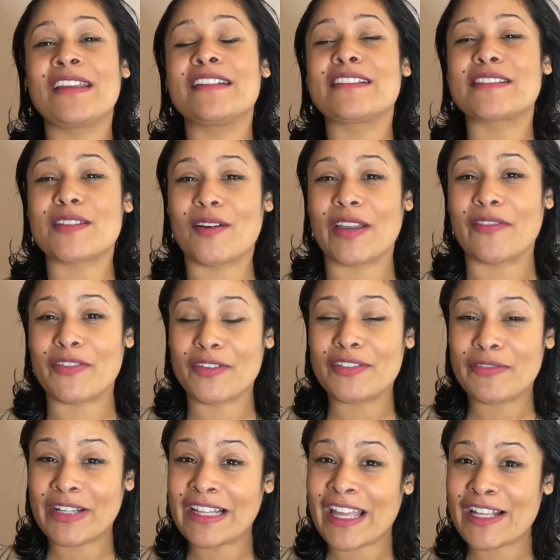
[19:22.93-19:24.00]
So if you
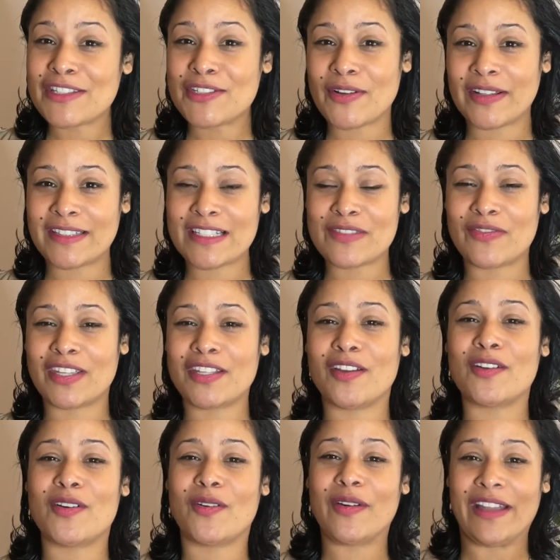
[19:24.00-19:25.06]
really enjoyed this video,
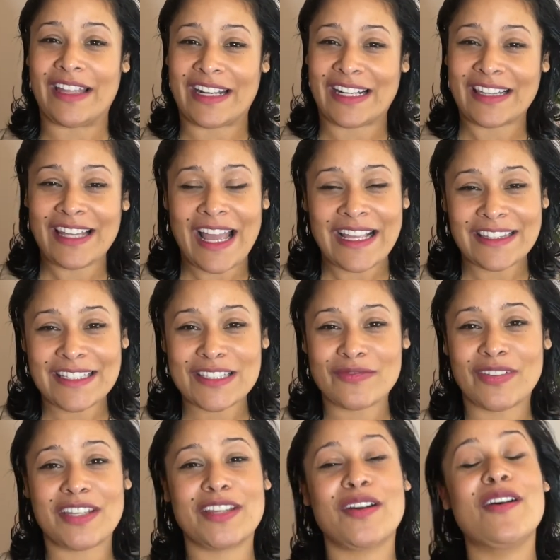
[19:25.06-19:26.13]
go ahead and like this
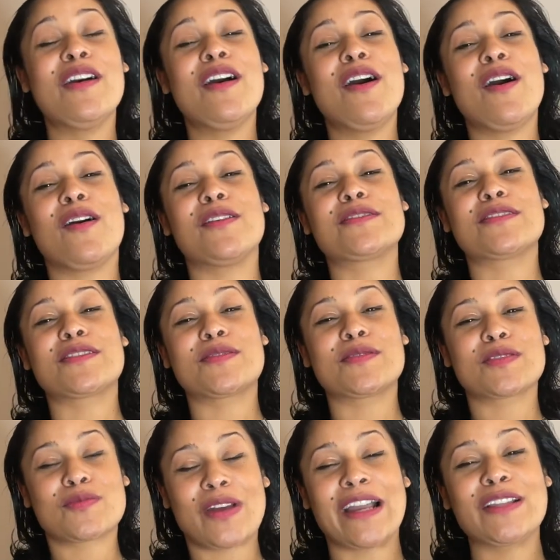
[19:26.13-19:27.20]
video. Also
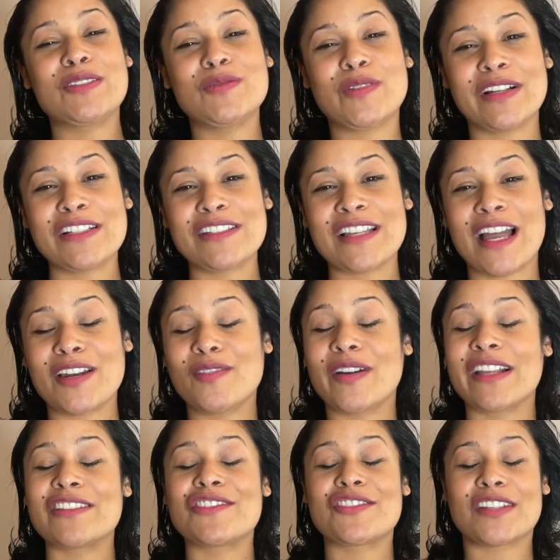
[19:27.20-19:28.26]
subscribe to our channel
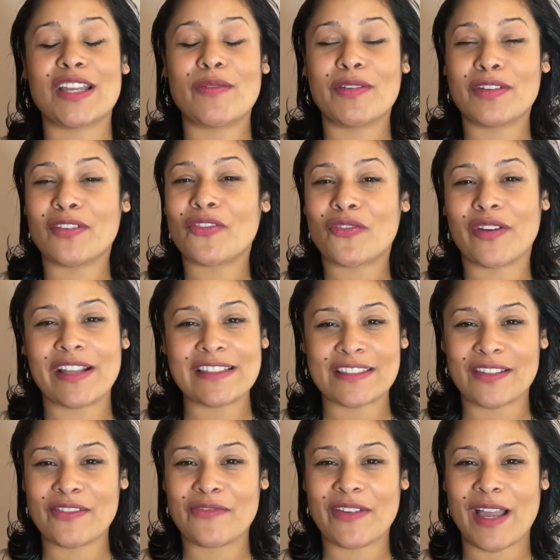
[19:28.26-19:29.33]
and share it with your friends
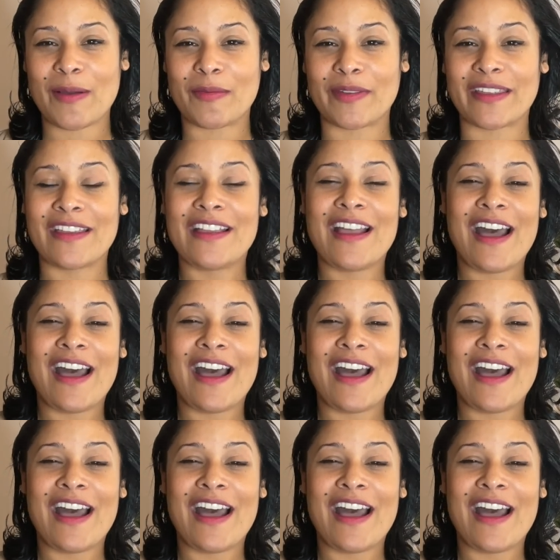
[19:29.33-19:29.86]
and family.